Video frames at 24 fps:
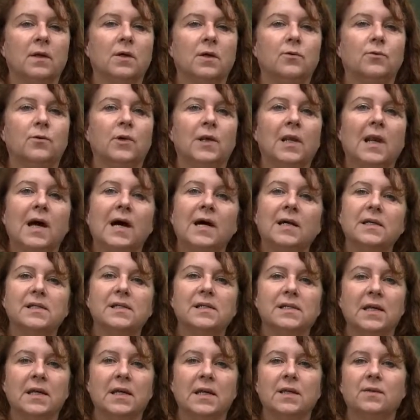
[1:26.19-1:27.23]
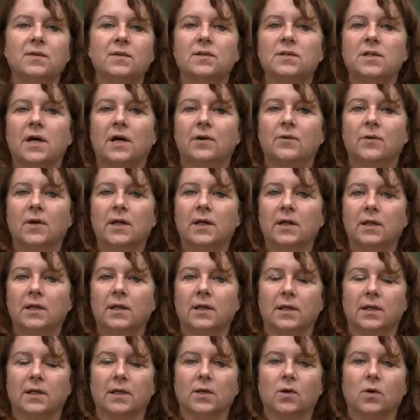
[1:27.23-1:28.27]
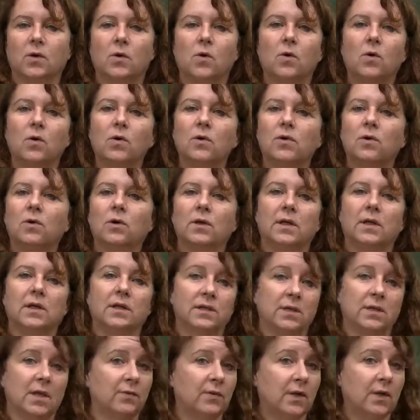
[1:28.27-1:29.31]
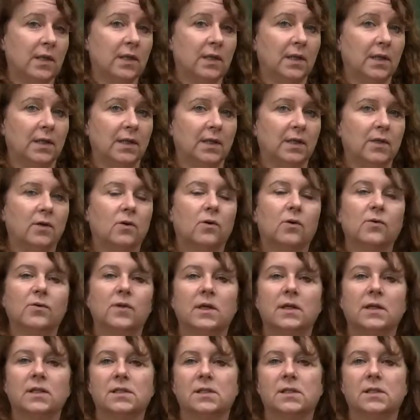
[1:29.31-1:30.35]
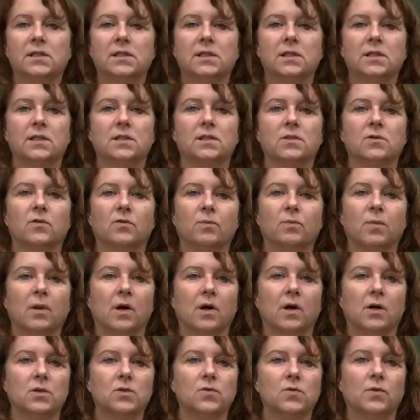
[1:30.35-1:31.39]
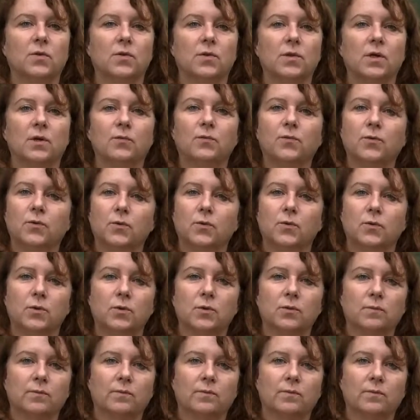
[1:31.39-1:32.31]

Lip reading: relies either directly or indirectly on the existence of plants for their food.